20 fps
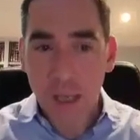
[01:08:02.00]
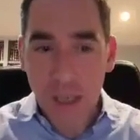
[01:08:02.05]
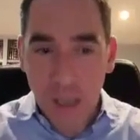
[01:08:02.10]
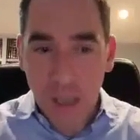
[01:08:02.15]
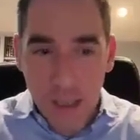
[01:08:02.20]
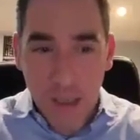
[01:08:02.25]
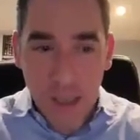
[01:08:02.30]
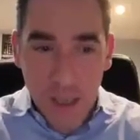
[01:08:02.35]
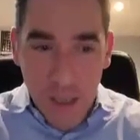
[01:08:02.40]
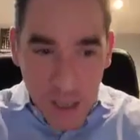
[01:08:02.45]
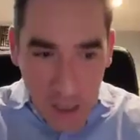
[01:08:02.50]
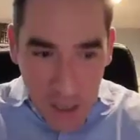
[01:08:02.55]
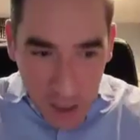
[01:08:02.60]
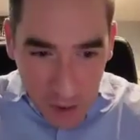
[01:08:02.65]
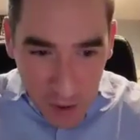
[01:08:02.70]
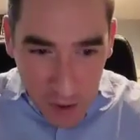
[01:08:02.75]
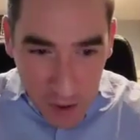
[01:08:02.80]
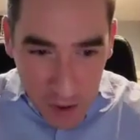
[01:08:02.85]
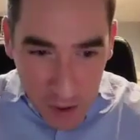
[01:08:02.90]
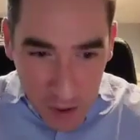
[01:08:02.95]
He can
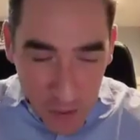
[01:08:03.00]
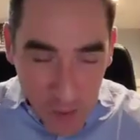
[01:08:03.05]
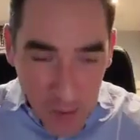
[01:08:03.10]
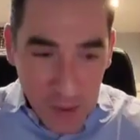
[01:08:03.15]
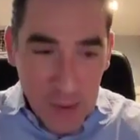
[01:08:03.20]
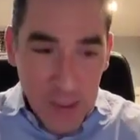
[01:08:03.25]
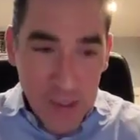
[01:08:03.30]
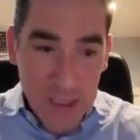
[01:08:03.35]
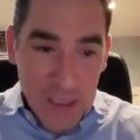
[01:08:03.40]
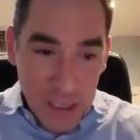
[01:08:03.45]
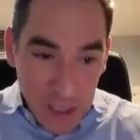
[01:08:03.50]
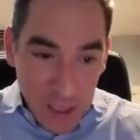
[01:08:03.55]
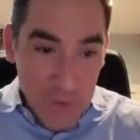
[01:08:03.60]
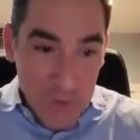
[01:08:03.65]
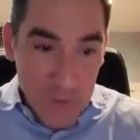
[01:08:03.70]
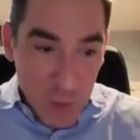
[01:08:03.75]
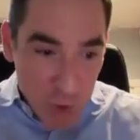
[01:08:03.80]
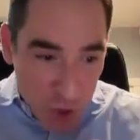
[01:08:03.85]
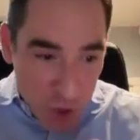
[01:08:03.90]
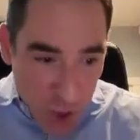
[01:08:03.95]
hear you
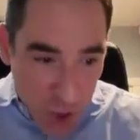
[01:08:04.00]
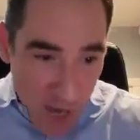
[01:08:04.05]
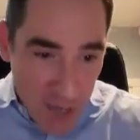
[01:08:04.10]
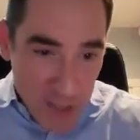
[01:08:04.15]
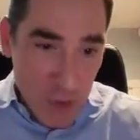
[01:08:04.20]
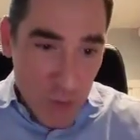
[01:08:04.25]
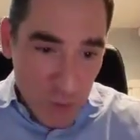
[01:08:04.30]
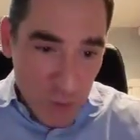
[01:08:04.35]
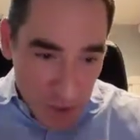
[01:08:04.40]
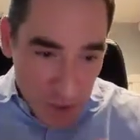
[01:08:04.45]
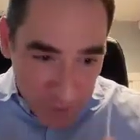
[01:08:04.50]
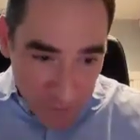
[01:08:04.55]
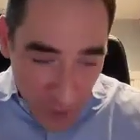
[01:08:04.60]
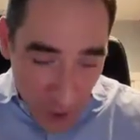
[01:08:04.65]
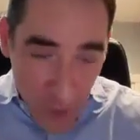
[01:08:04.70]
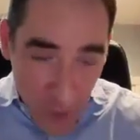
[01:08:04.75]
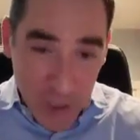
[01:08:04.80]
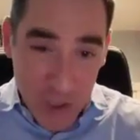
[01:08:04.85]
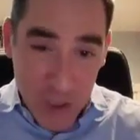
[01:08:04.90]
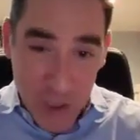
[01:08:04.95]
if you genuinely
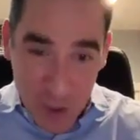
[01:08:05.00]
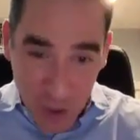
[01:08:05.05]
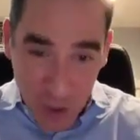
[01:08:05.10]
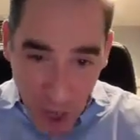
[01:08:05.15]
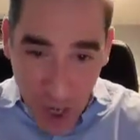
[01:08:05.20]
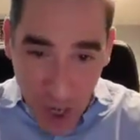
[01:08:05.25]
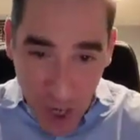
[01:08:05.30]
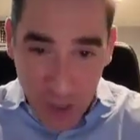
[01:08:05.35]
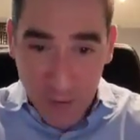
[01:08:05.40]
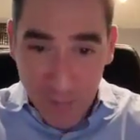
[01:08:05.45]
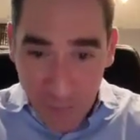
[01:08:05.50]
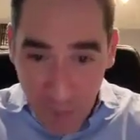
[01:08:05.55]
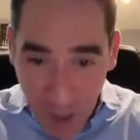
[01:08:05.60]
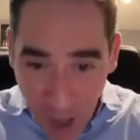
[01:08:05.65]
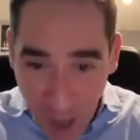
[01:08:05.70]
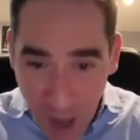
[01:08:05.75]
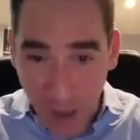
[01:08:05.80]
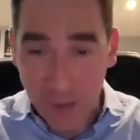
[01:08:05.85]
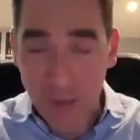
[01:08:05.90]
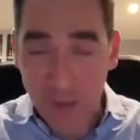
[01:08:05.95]
focus your heart and
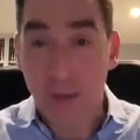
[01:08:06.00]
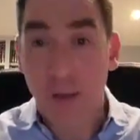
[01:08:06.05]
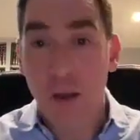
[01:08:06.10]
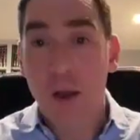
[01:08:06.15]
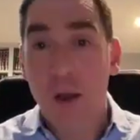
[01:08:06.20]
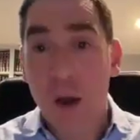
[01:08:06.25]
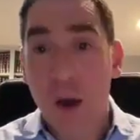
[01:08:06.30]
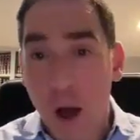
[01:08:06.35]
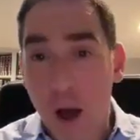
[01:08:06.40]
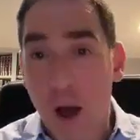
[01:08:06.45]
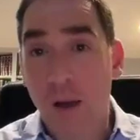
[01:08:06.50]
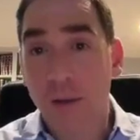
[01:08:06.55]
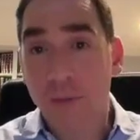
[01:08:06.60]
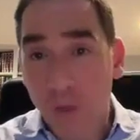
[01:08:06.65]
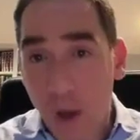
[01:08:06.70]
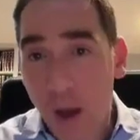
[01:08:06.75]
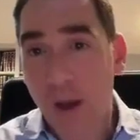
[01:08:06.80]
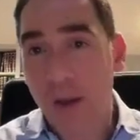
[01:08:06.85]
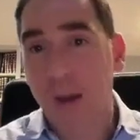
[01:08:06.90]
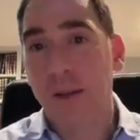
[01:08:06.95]
mind
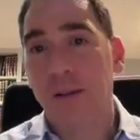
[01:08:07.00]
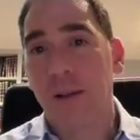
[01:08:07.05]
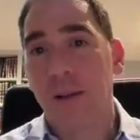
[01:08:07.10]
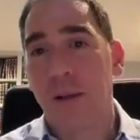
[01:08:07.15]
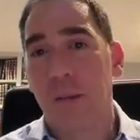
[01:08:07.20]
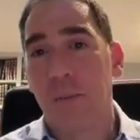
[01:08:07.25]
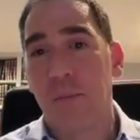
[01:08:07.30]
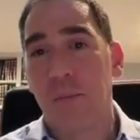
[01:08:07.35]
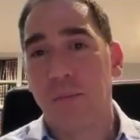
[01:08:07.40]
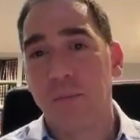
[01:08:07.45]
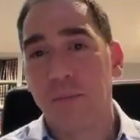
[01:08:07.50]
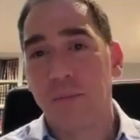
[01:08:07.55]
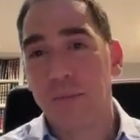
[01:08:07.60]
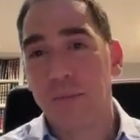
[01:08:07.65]
on talking to Him.